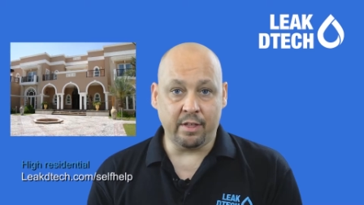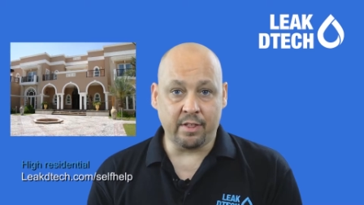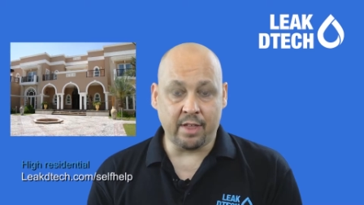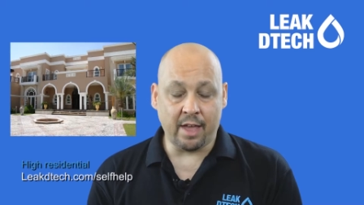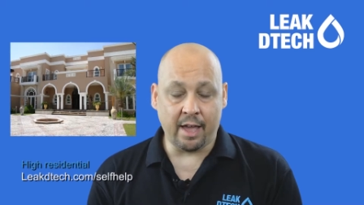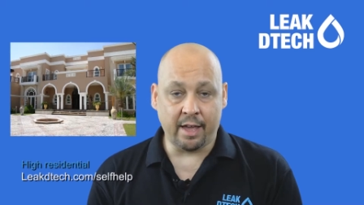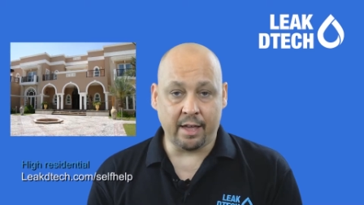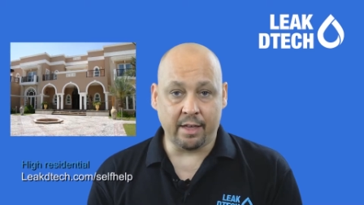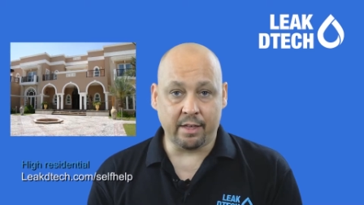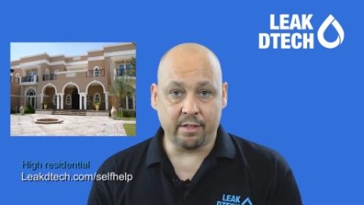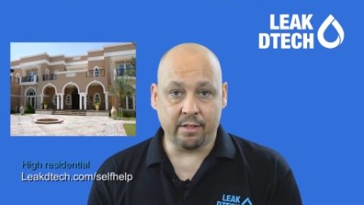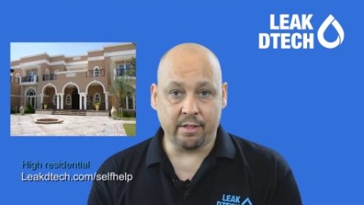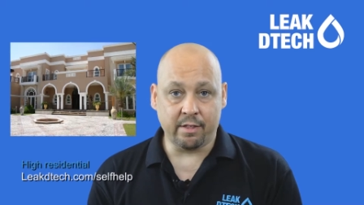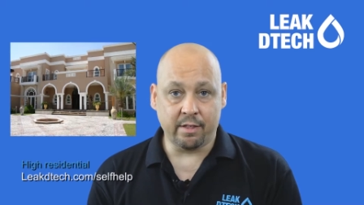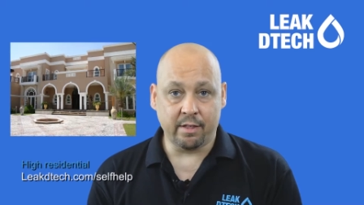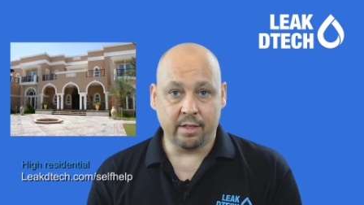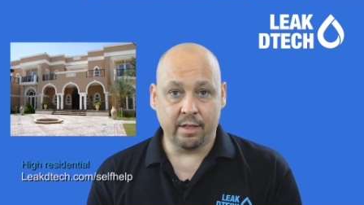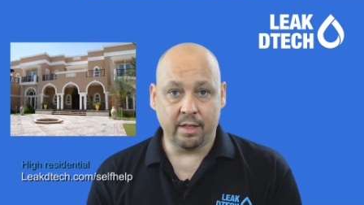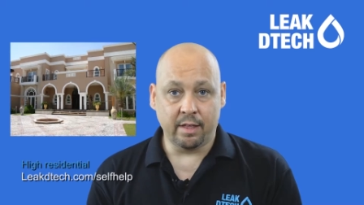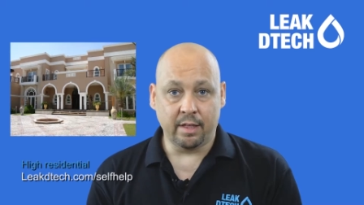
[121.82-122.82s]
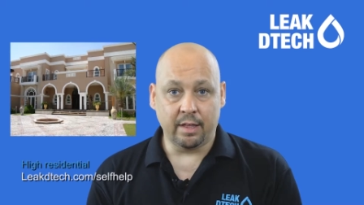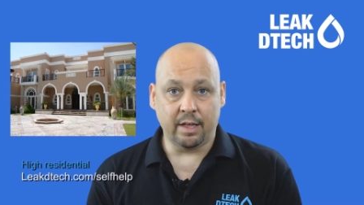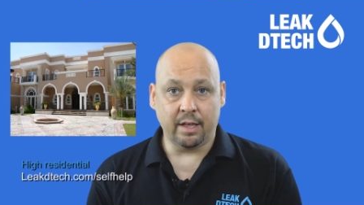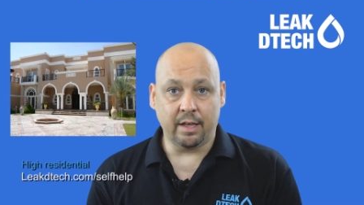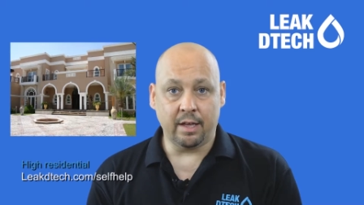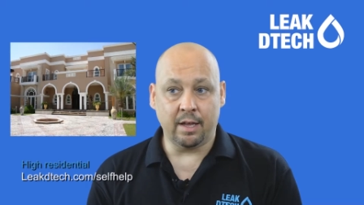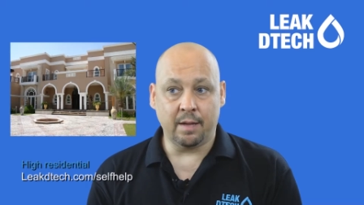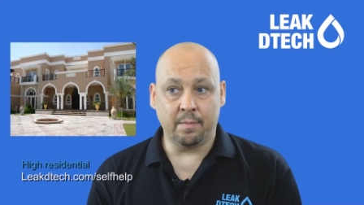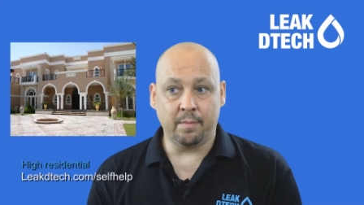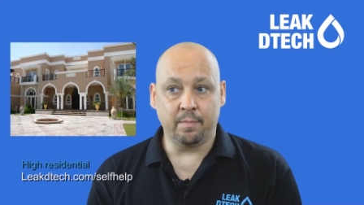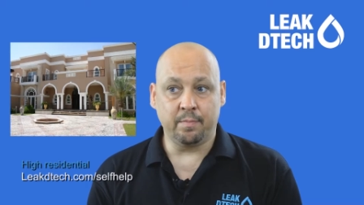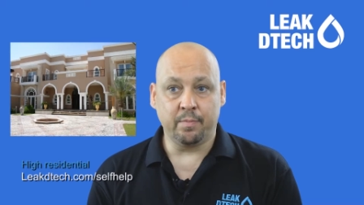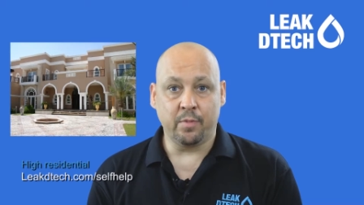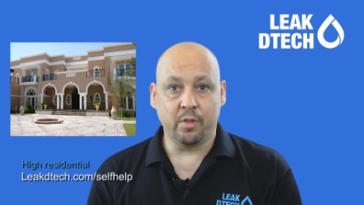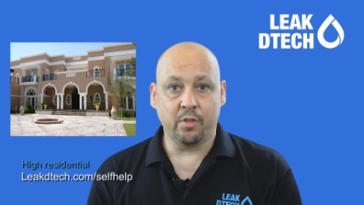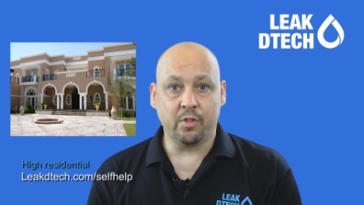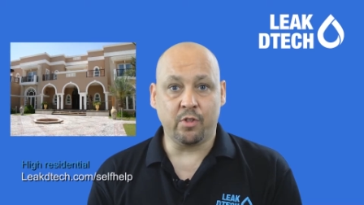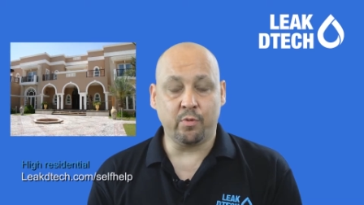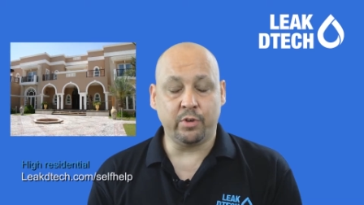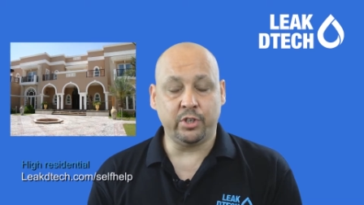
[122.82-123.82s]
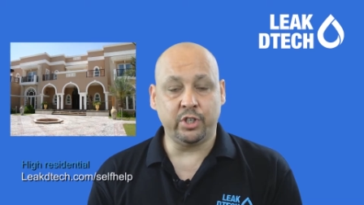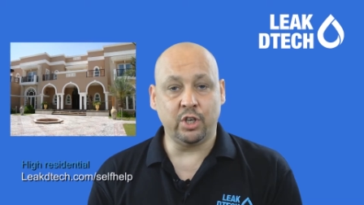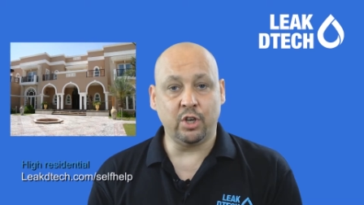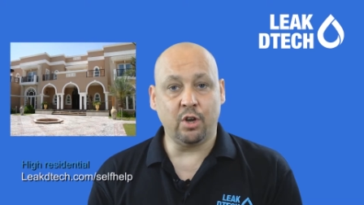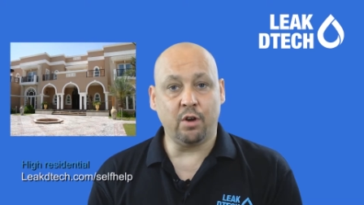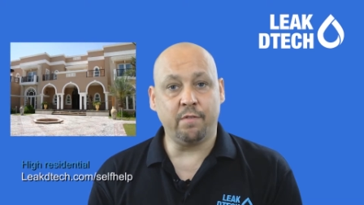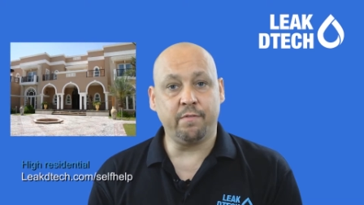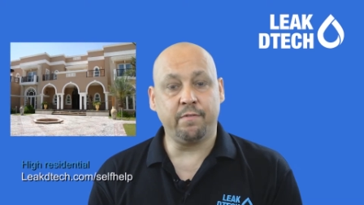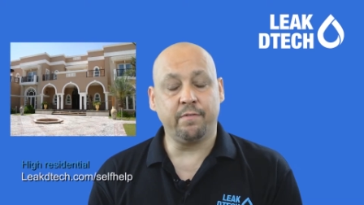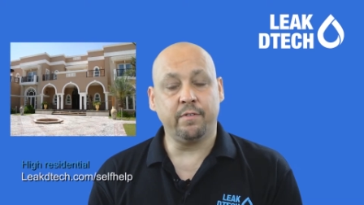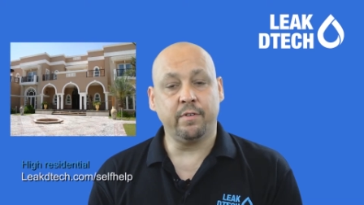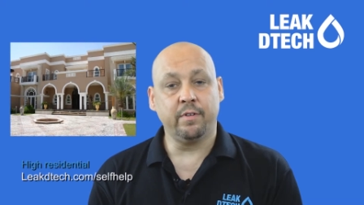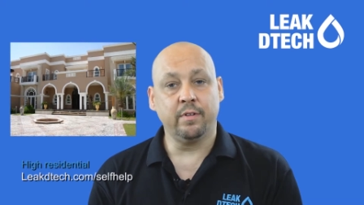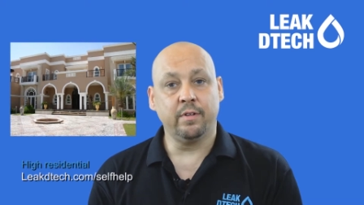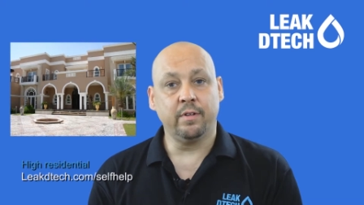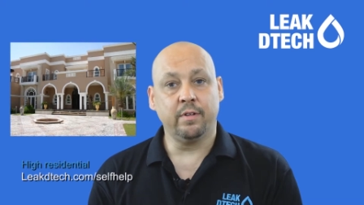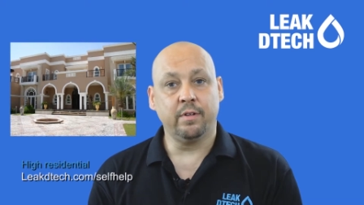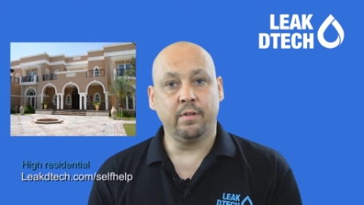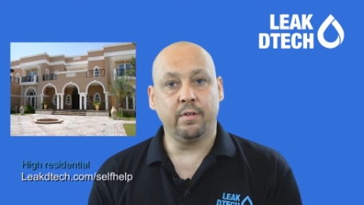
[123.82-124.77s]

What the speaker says: these tanks, switching off